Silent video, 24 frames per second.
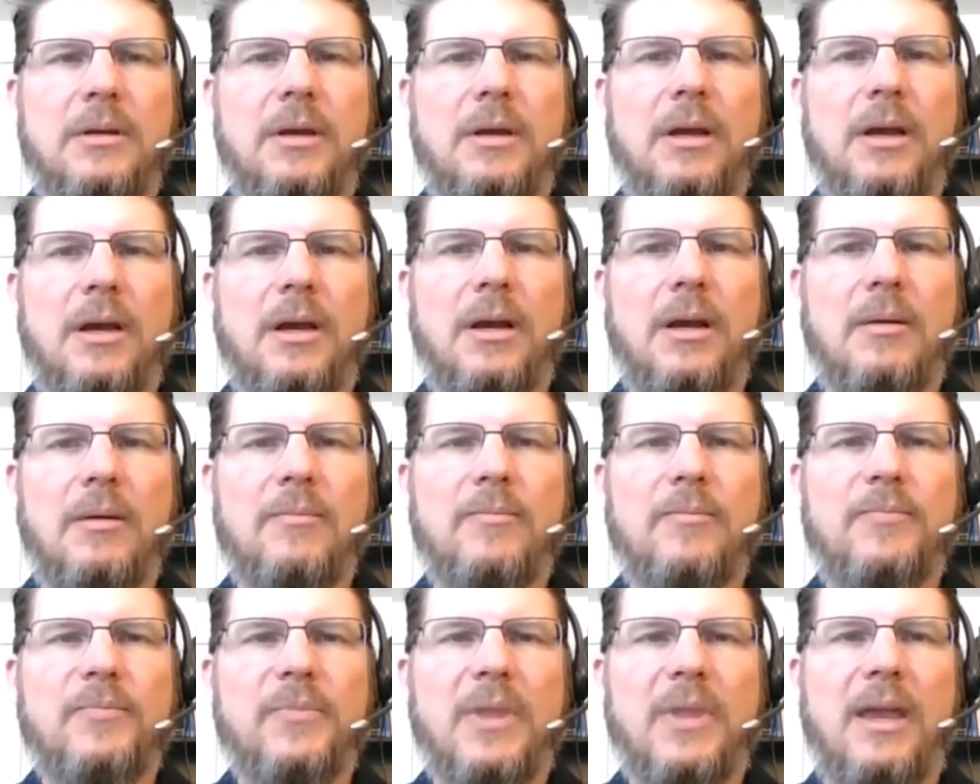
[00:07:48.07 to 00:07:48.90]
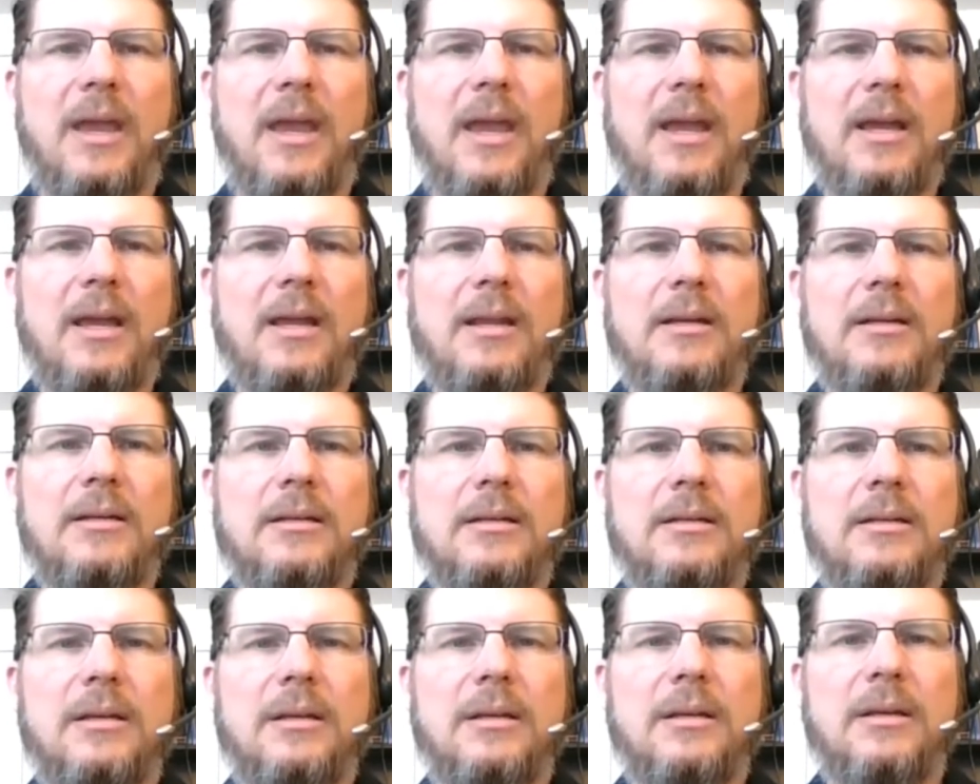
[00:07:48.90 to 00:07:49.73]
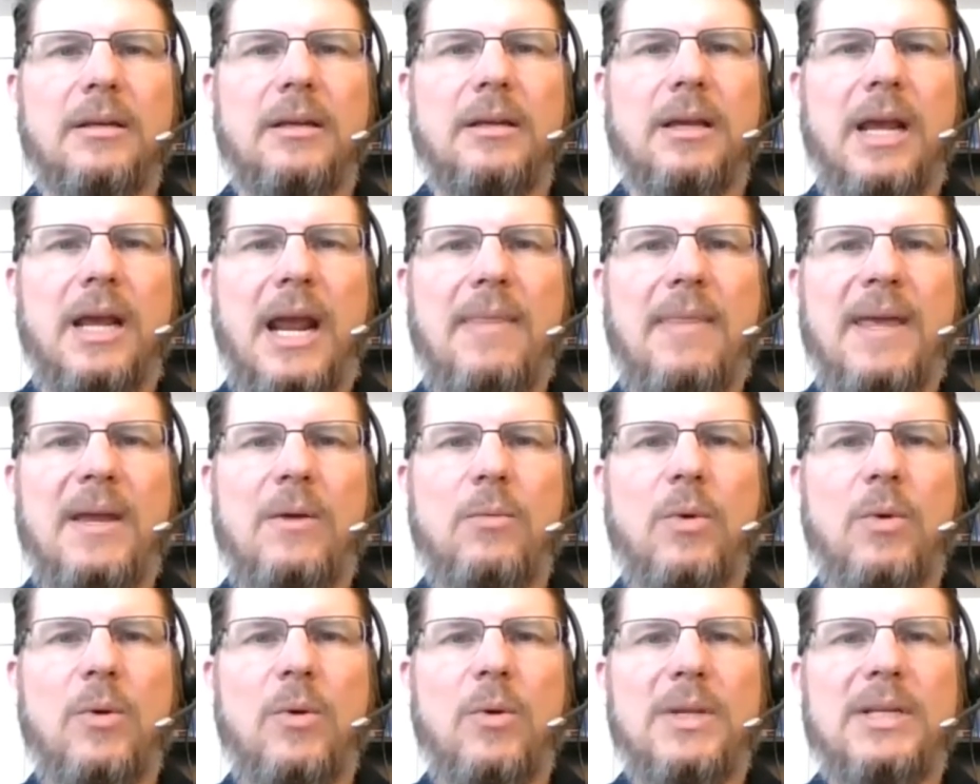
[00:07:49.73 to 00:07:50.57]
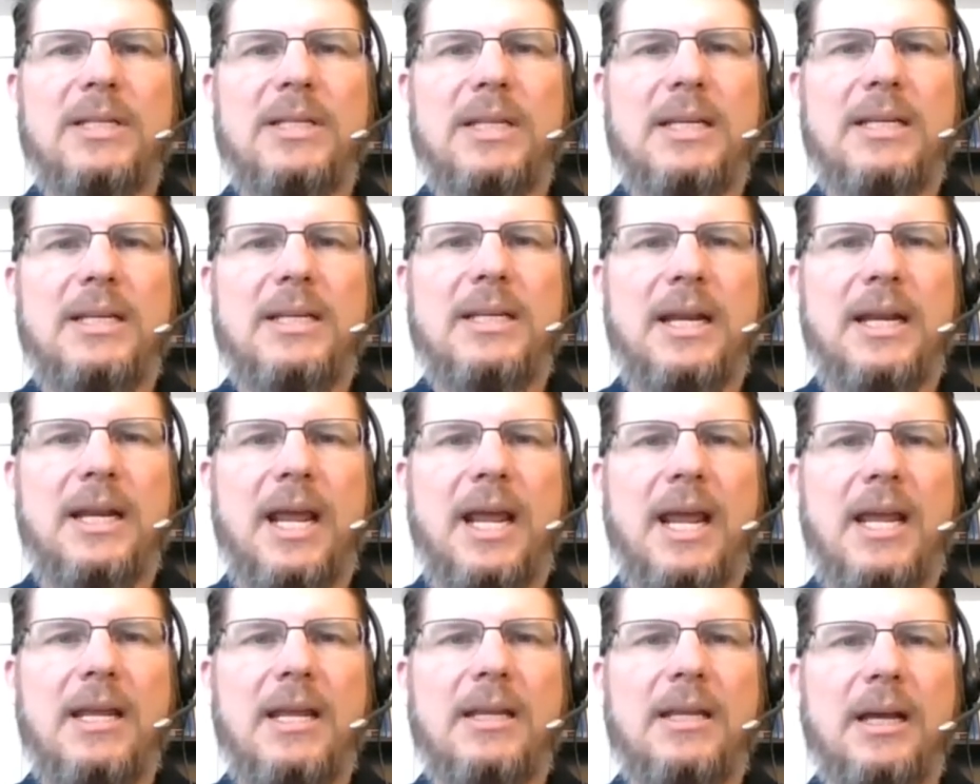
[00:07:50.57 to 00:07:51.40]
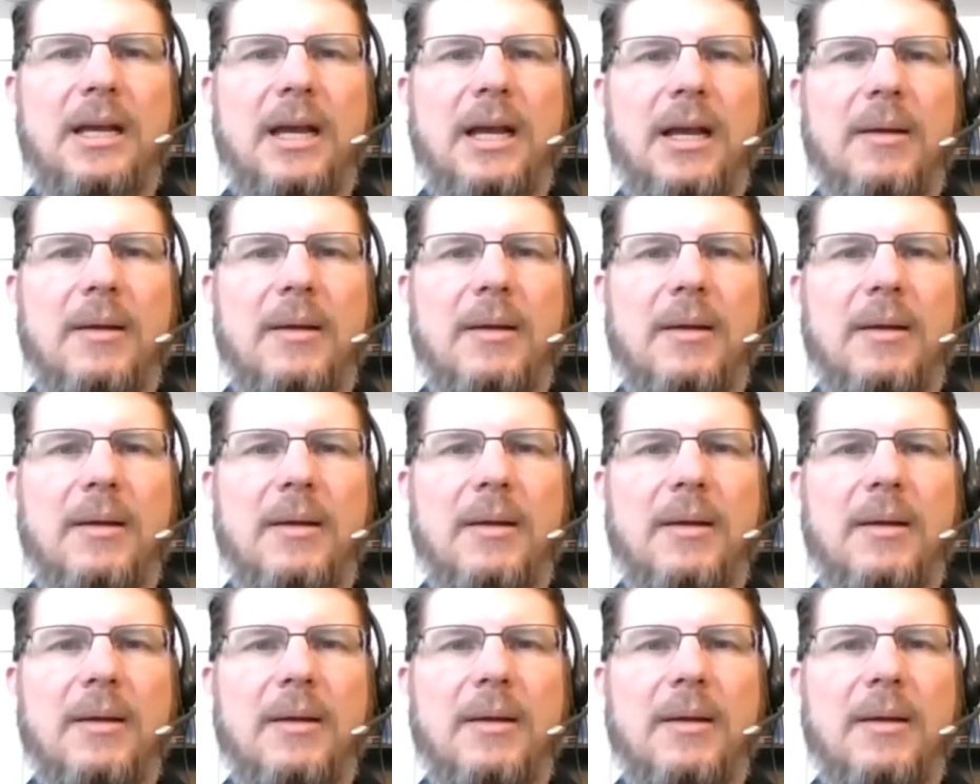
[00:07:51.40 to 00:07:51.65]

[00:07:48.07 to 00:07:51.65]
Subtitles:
um, and and then when we did get a